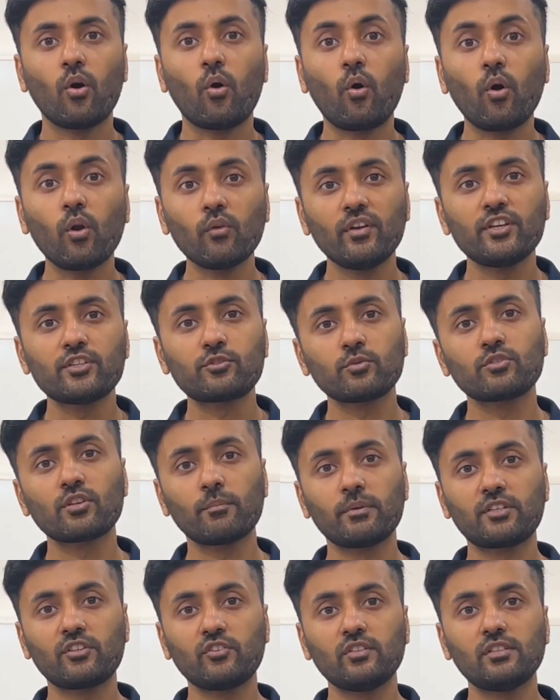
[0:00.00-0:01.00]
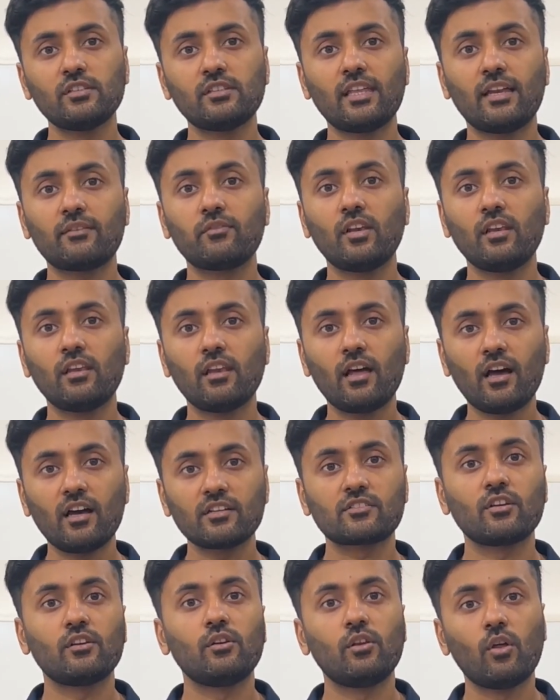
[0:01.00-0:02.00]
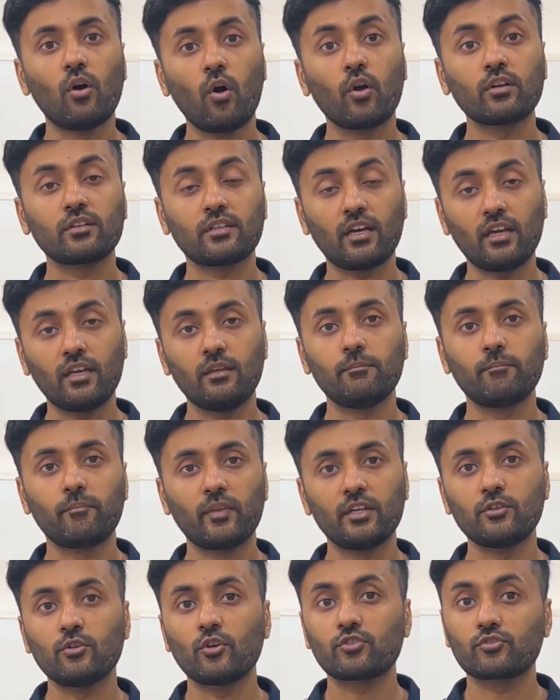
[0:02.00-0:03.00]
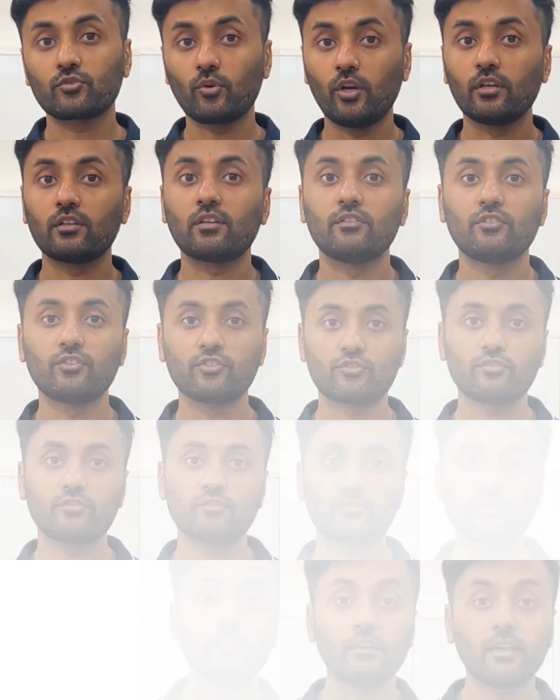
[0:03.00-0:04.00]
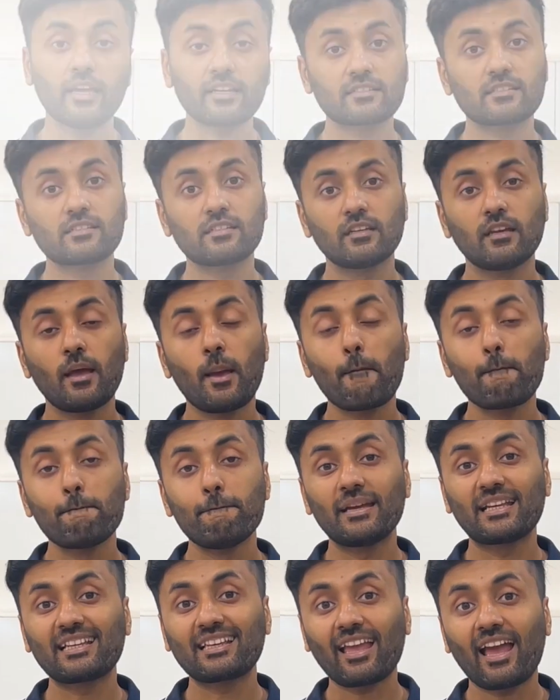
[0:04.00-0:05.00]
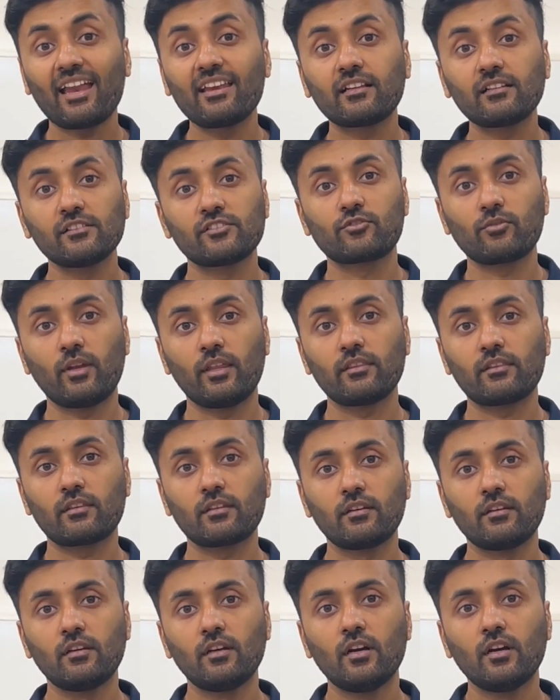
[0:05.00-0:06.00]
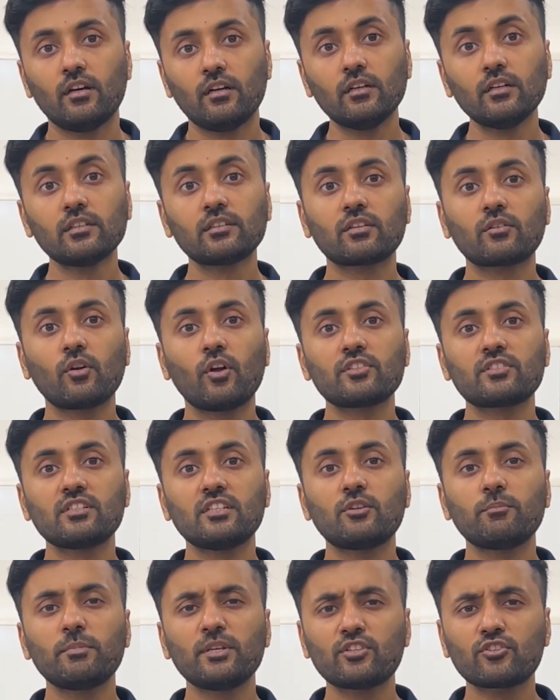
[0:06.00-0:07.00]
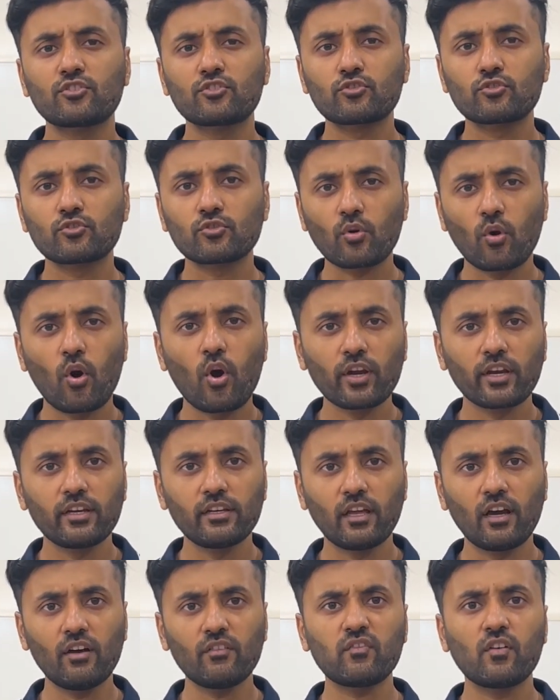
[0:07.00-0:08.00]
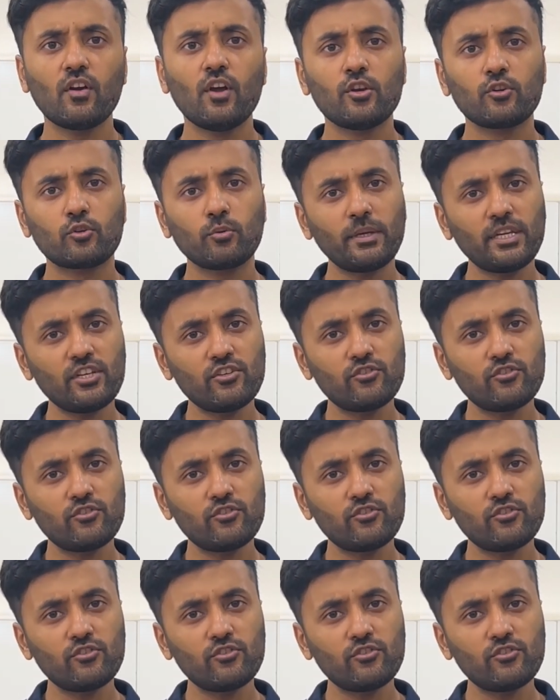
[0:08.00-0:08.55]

Always choose a material that will last a long time in your soil conditions. Next, mechanical strength. Earth rods need to be strong enough to be